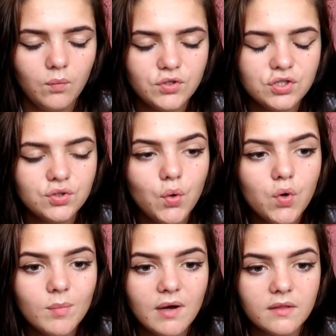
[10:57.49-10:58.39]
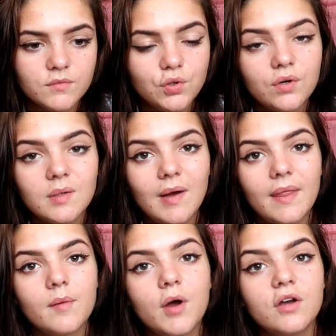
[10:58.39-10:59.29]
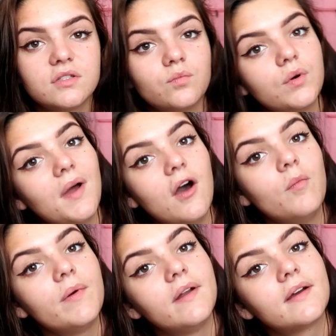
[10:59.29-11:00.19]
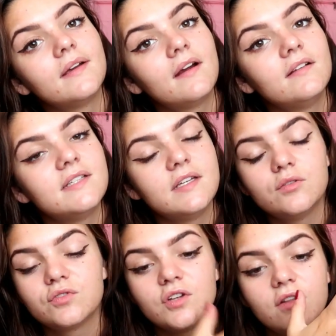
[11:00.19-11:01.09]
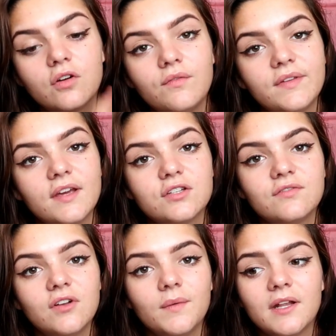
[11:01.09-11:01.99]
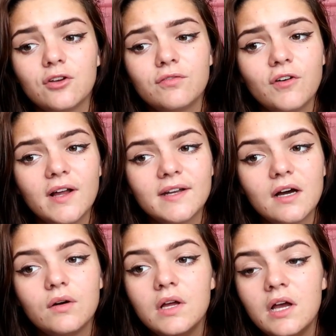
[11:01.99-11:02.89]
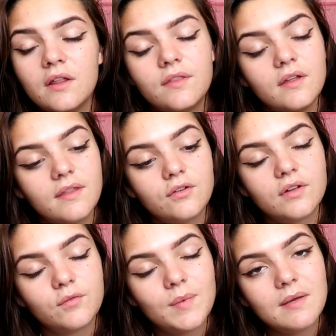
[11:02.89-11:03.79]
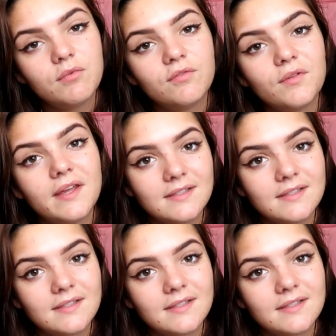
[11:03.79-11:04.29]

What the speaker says: just talk about them. Talking about that person will help, and I can guarantee you'll start the conversation flowing. You'll find out that those other people feel the